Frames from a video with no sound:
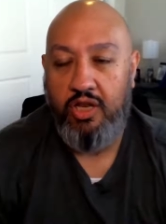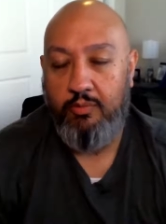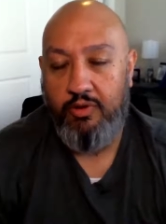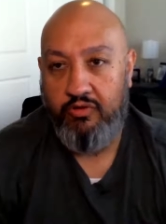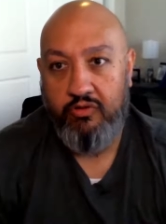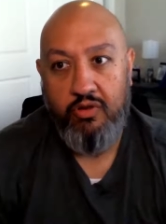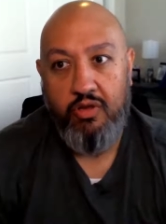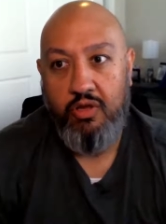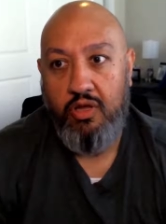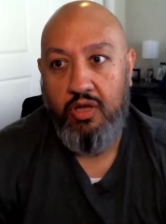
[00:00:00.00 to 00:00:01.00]
database
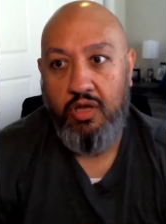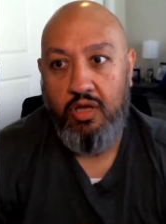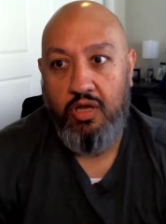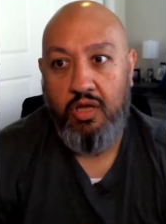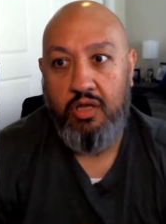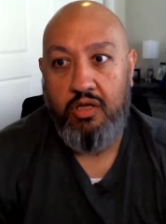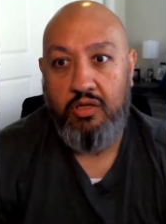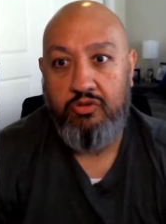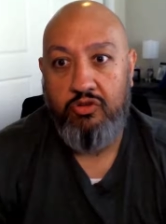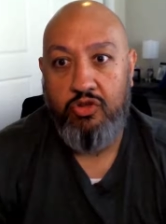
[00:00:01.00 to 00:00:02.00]

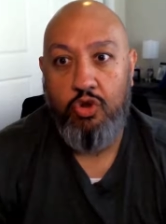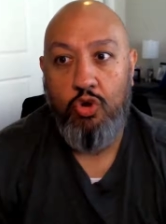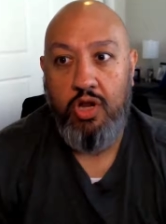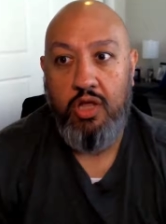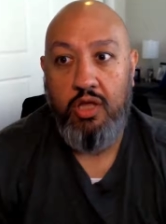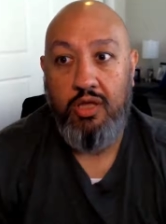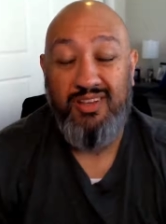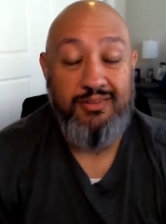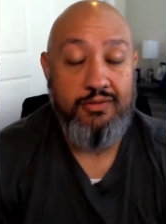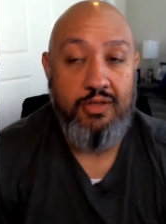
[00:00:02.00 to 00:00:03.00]
security.
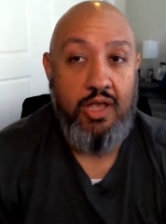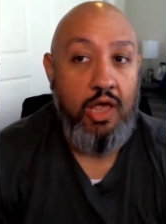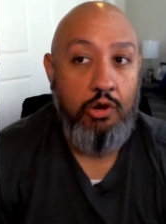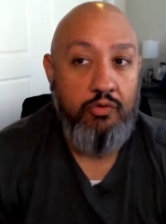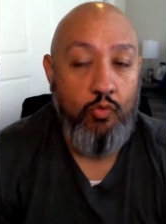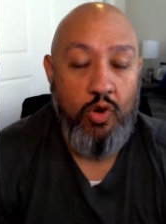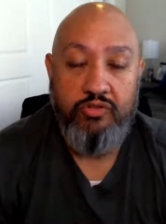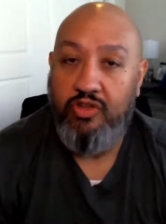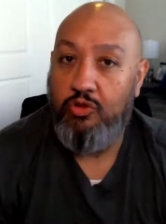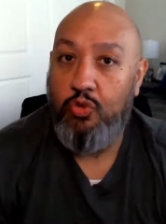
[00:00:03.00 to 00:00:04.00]
I don't even
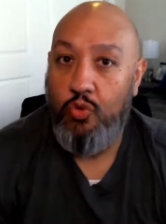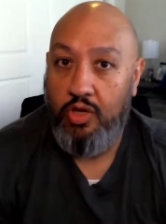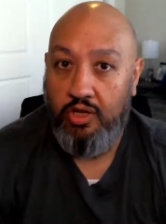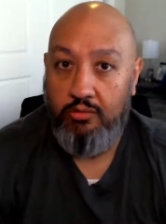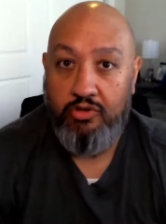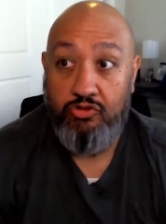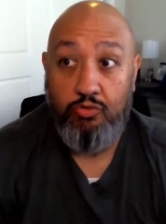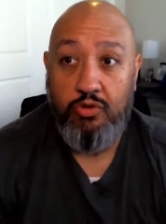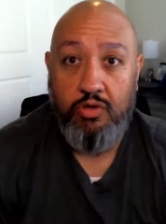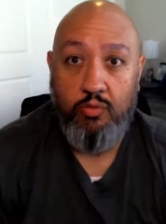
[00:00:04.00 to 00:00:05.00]
want to say tooling because there
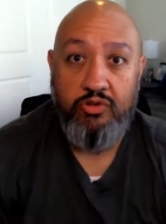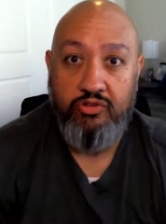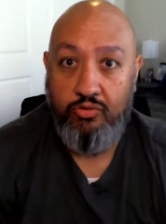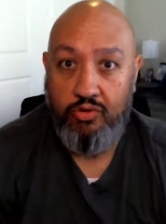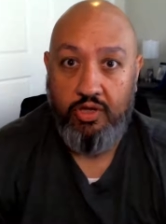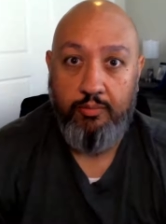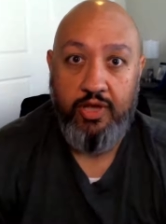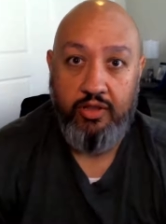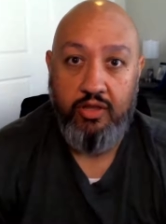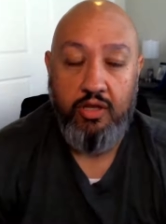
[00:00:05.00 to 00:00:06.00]
really wasn't tooling
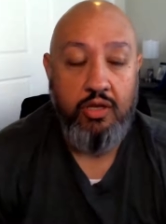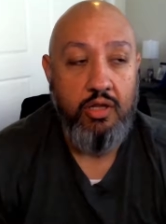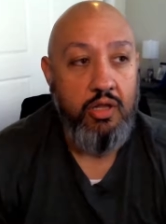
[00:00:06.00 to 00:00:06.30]
back then